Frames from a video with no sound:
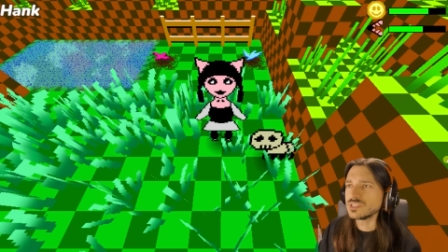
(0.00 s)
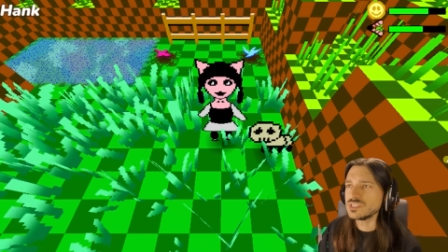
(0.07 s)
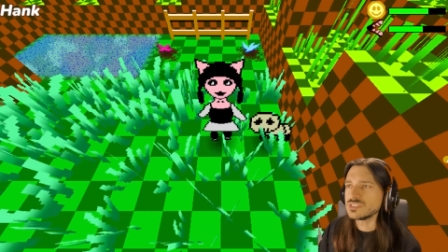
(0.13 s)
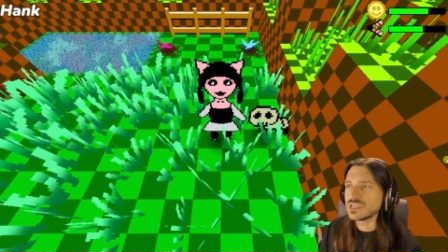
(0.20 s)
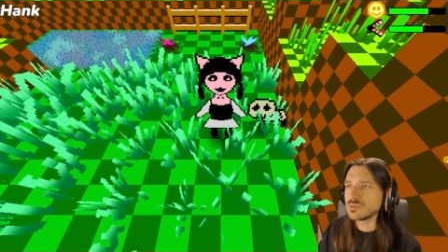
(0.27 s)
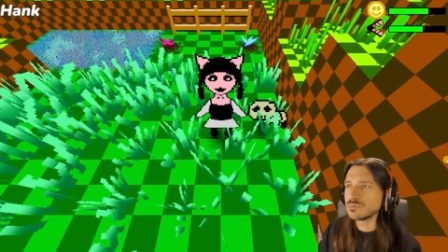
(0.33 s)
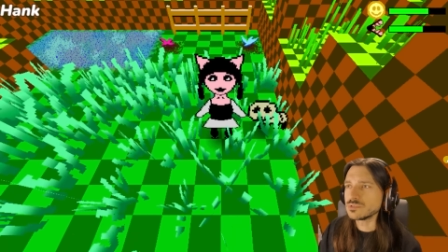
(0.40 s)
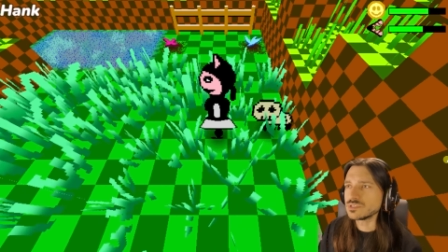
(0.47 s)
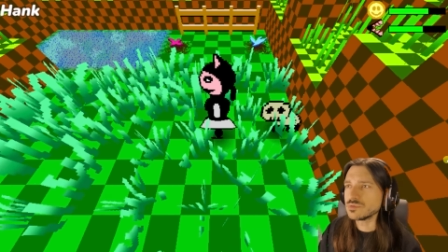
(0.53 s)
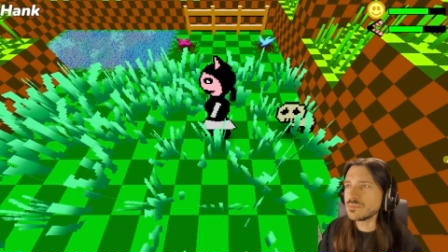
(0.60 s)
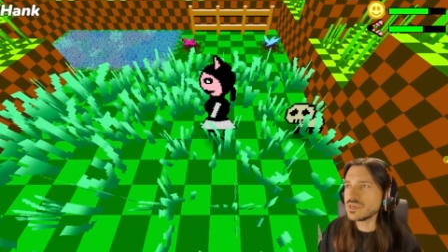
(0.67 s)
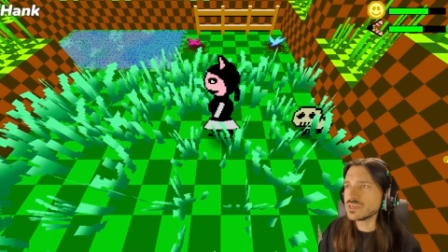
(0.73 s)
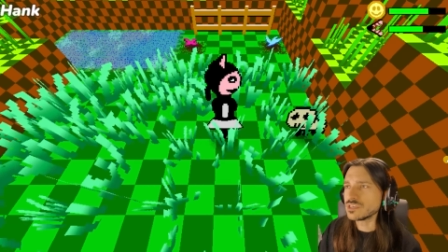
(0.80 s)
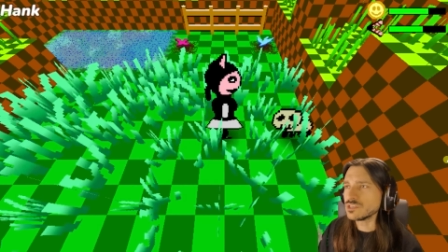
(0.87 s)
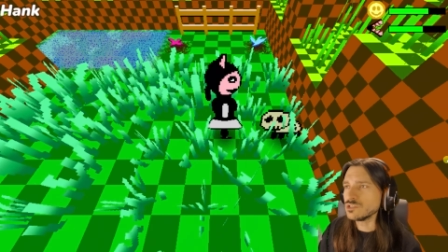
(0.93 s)
is able to
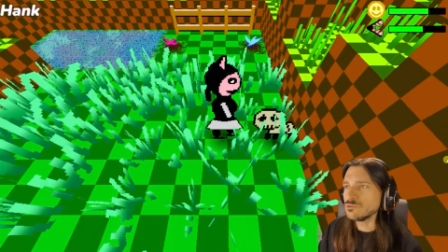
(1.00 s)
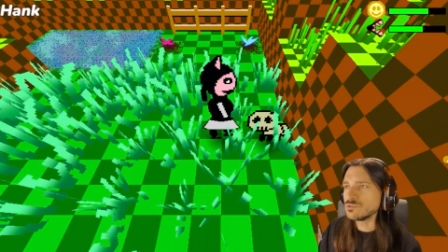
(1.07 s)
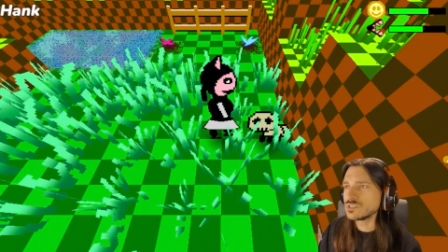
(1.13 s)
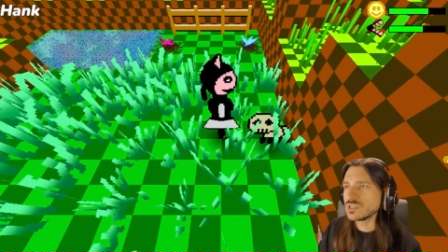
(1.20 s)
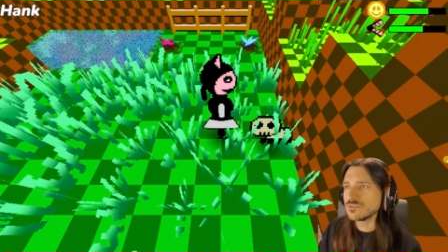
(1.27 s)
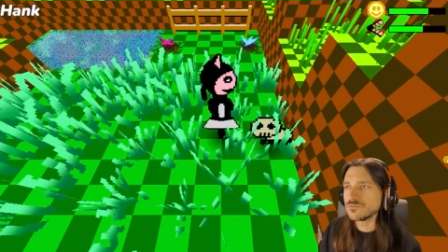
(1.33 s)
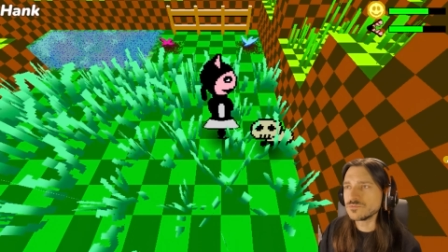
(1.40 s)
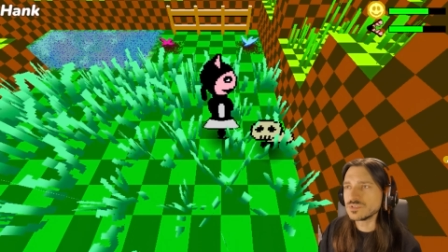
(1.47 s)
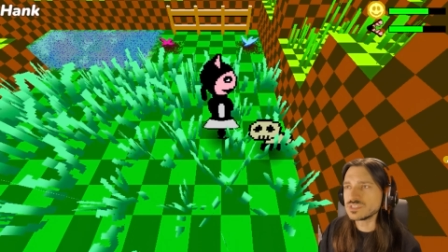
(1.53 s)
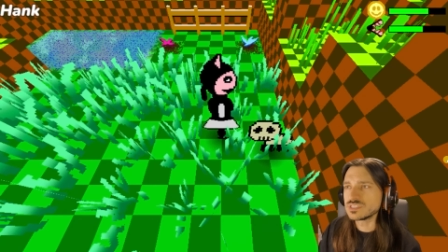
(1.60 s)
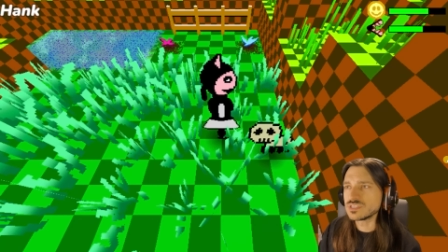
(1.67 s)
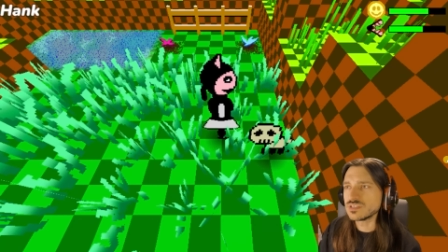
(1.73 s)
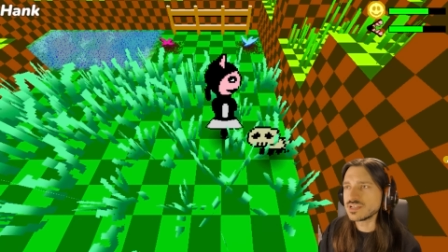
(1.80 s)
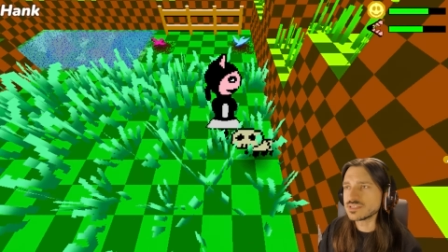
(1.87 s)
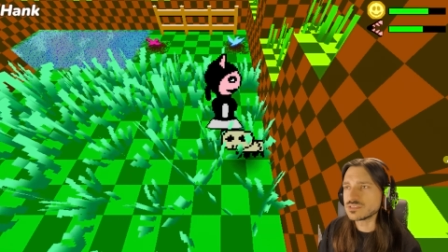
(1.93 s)
make use of
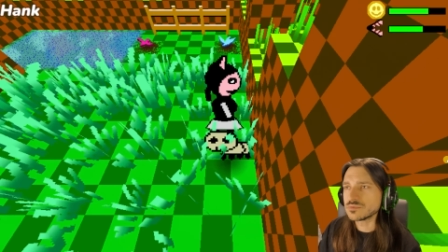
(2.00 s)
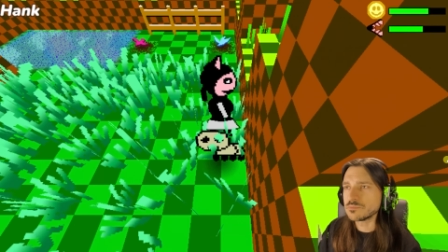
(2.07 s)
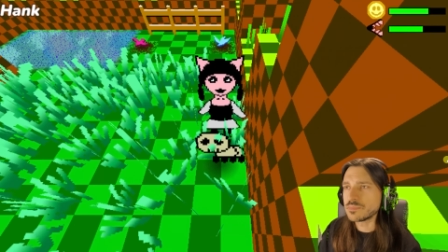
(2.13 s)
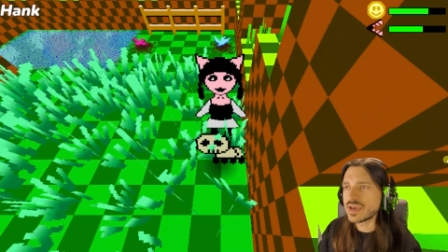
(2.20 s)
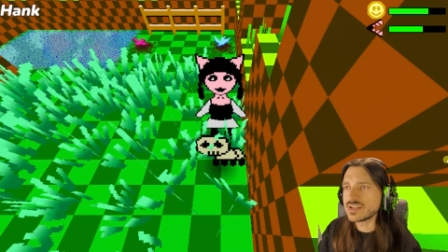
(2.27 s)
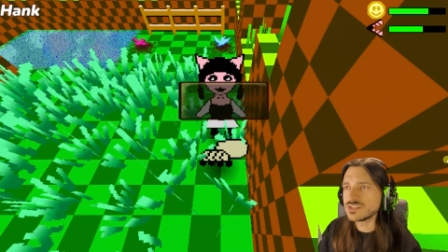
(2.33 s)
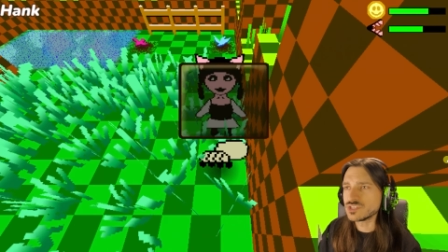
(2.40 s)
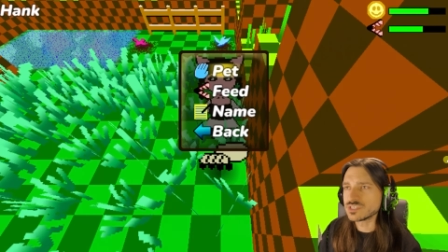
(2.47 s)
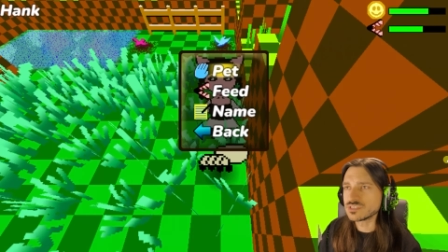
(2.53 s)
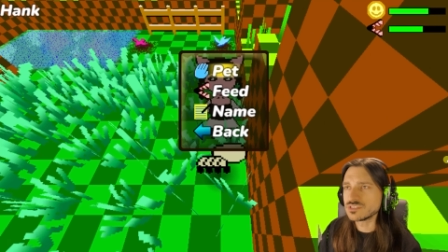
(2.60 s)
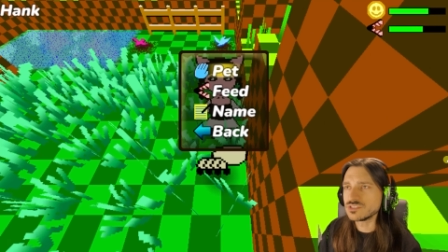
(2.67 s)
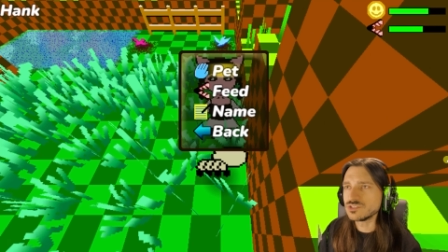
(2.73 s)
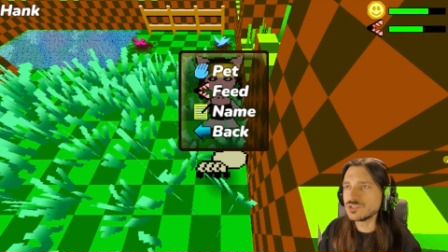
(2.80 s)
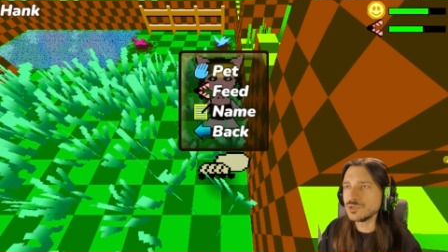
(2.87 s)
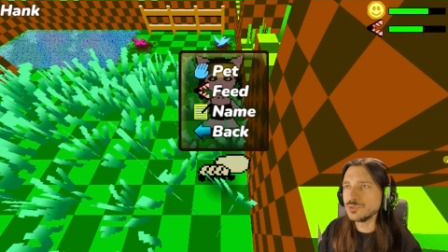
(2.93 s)
select
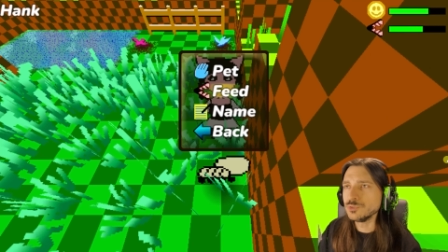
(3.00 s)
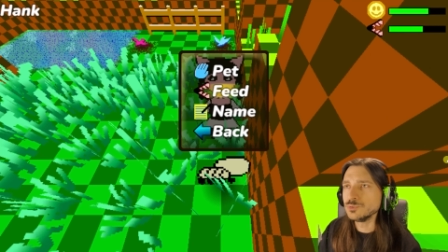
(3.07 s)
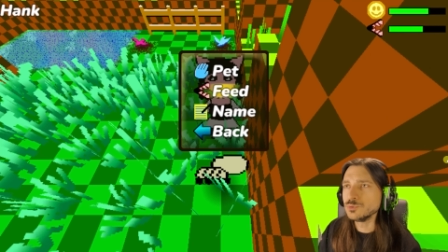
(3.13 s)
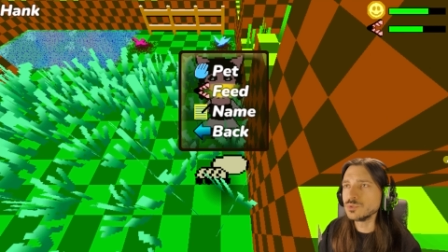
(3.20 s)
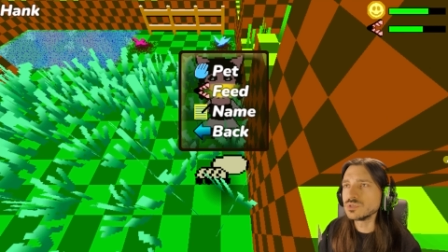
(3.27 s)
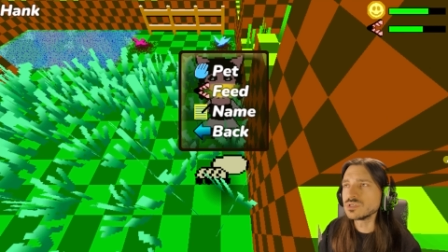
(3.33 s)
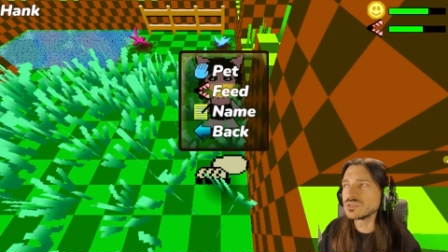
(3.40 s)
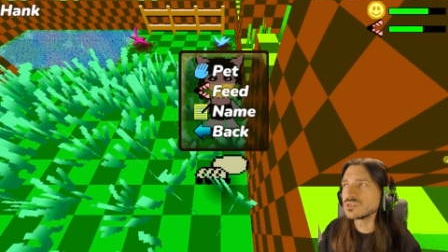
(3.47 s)
magics to